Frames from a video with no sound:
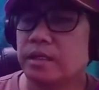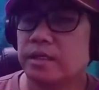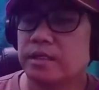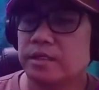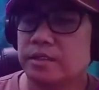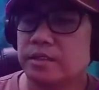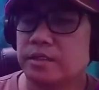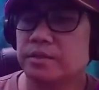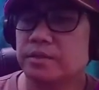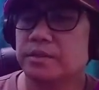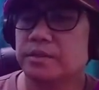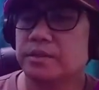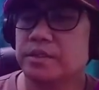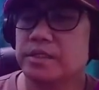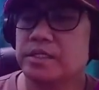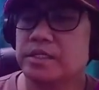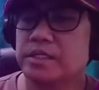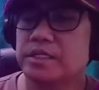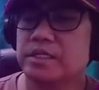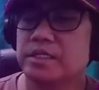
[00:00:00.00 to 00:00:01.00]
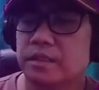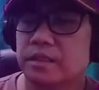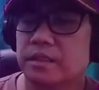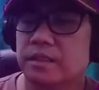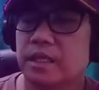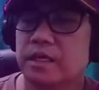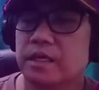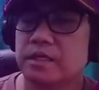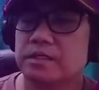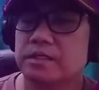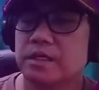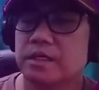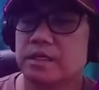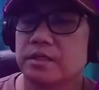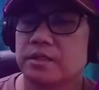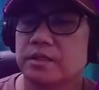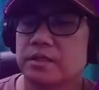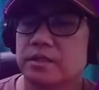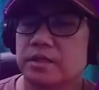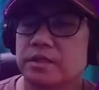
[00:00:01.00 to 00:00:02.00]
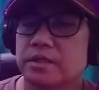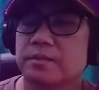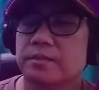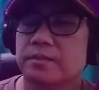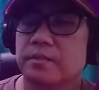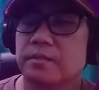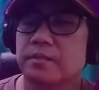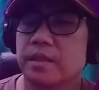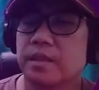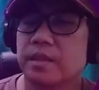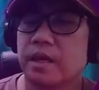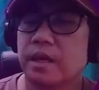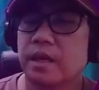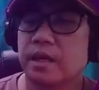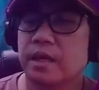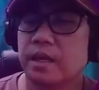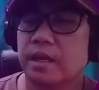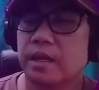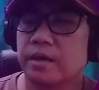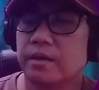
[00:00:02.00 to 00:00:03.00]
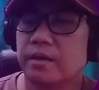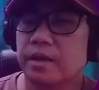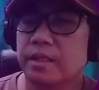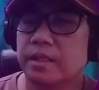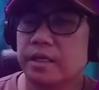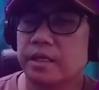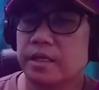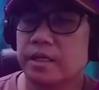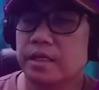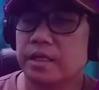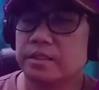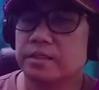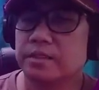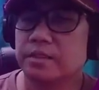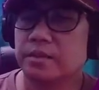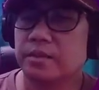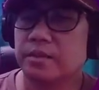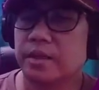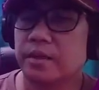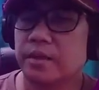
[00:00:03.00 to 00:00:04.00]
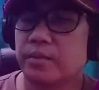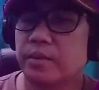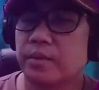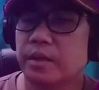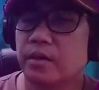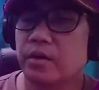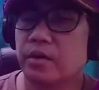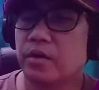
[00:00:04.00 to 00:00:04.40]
use text editors. I cannot run that, so I will